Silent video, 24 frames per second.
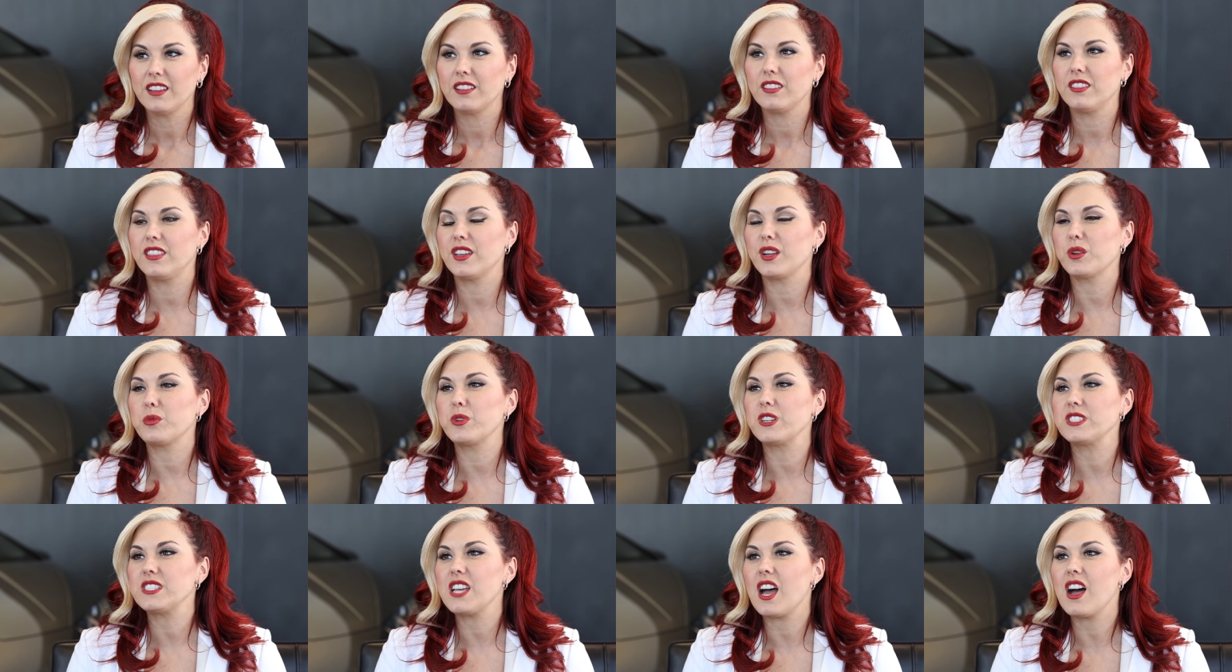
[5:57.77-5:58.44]
There
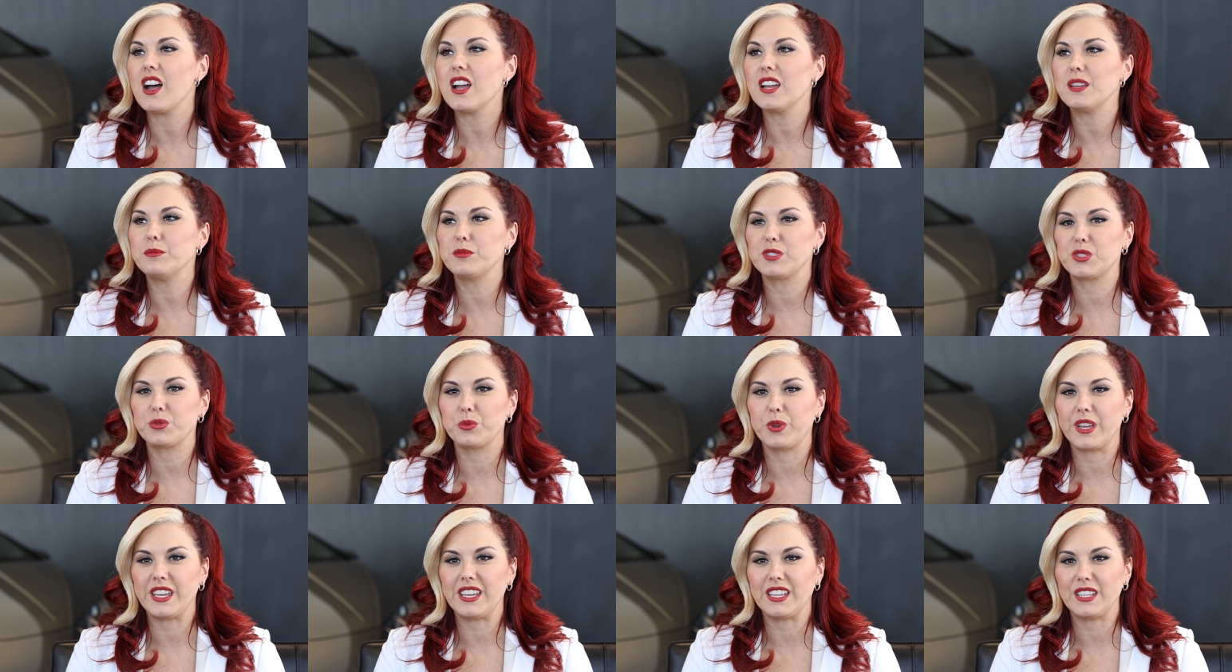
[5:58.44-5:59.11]
were times
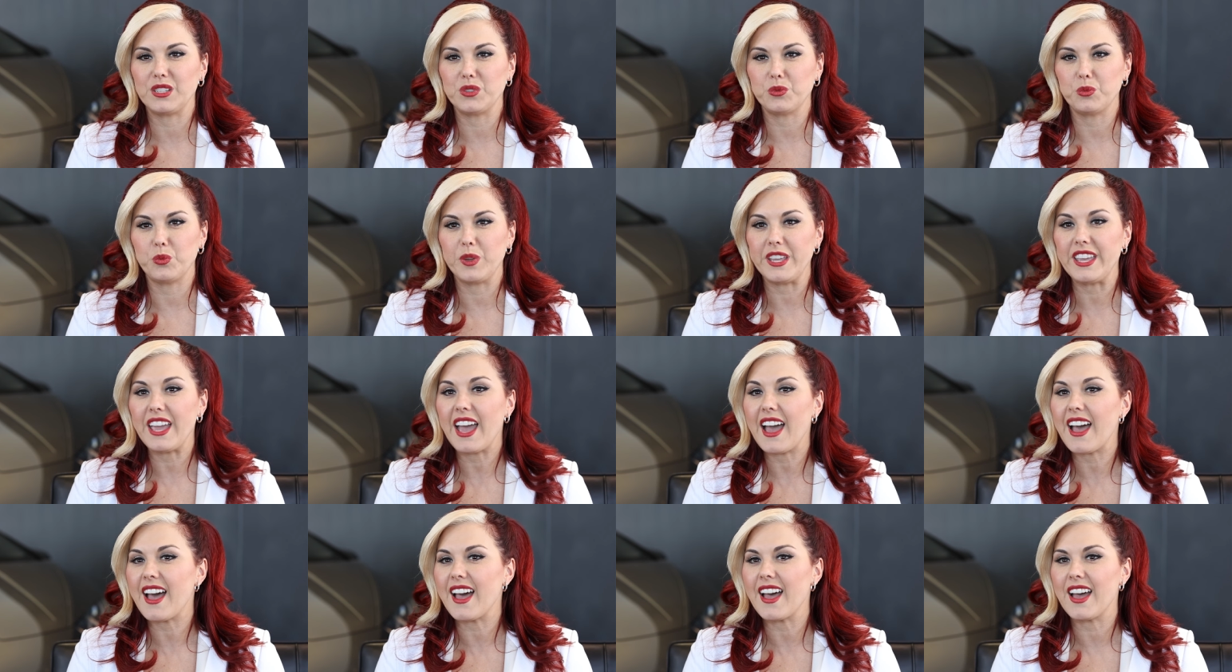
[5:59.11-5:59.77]
when we
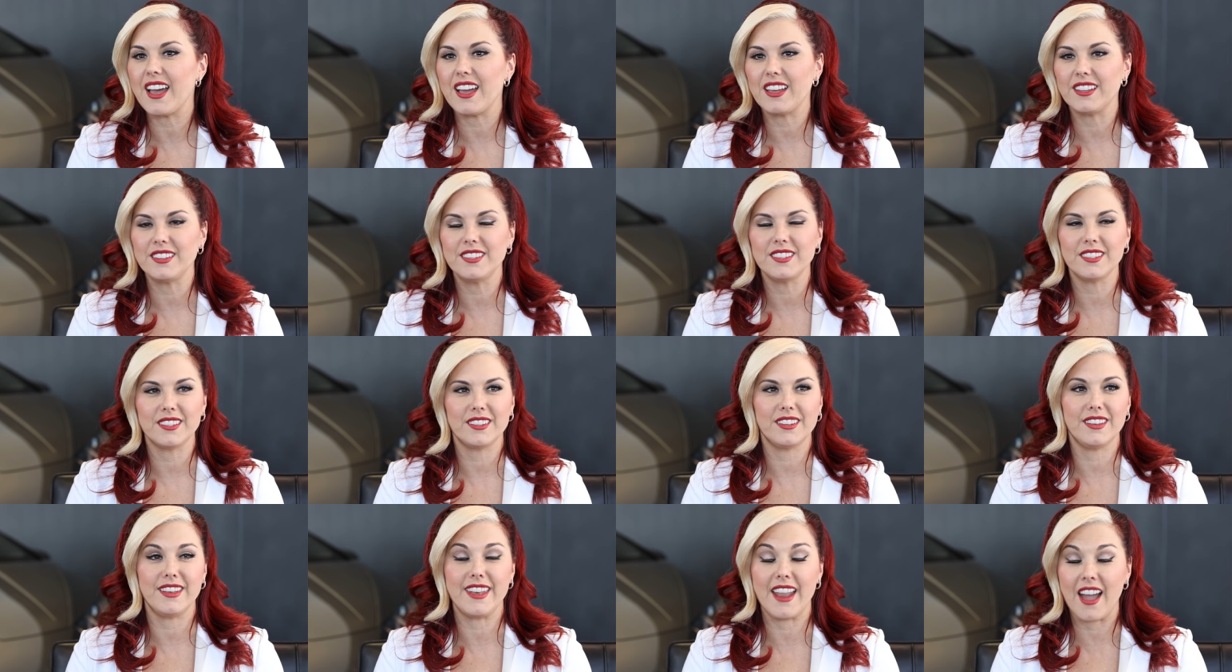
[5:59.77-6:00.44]
had
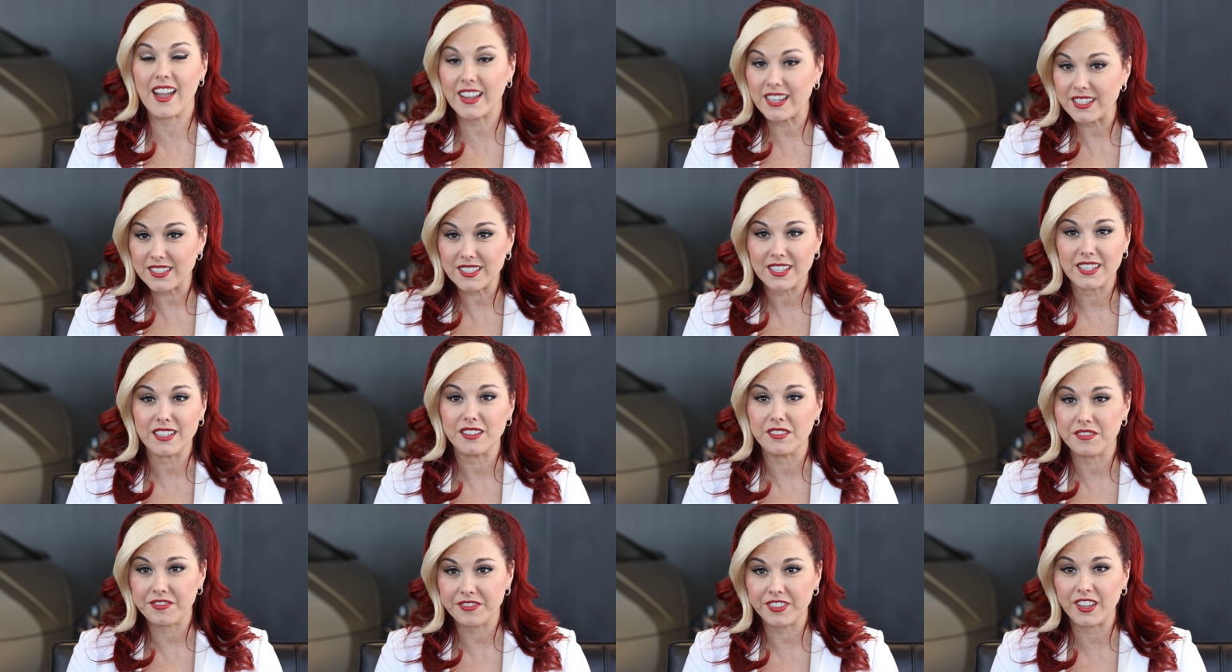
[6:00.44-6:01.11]

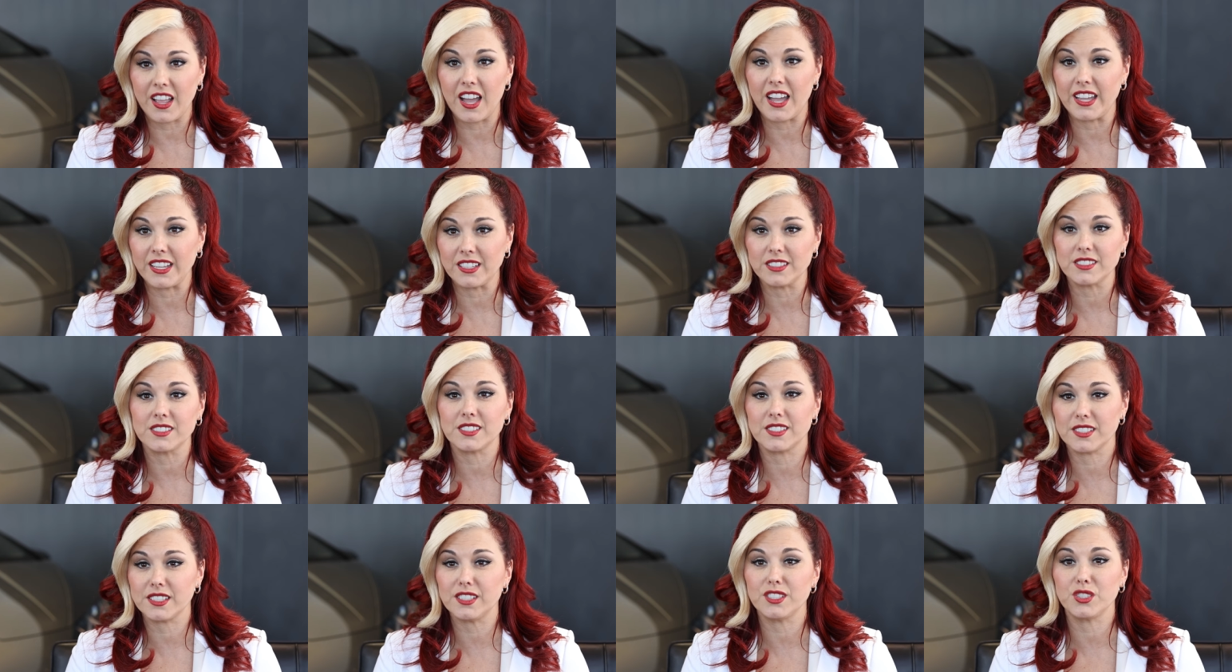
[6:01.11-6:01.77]
19
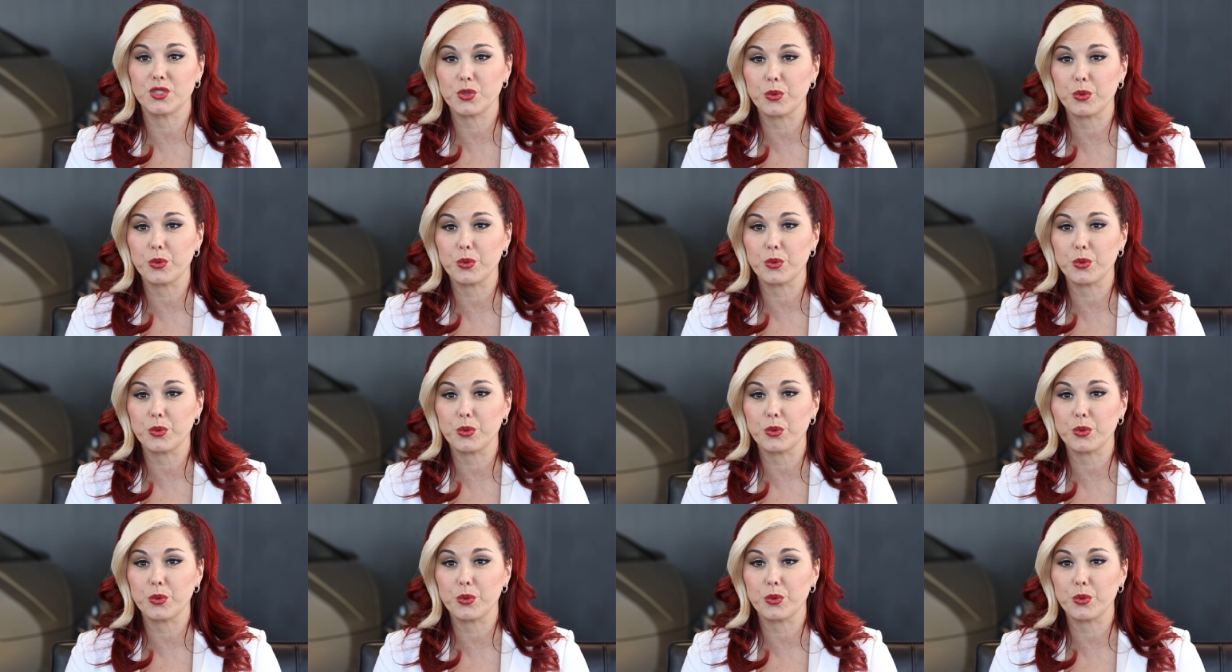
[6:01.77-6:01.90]
flights in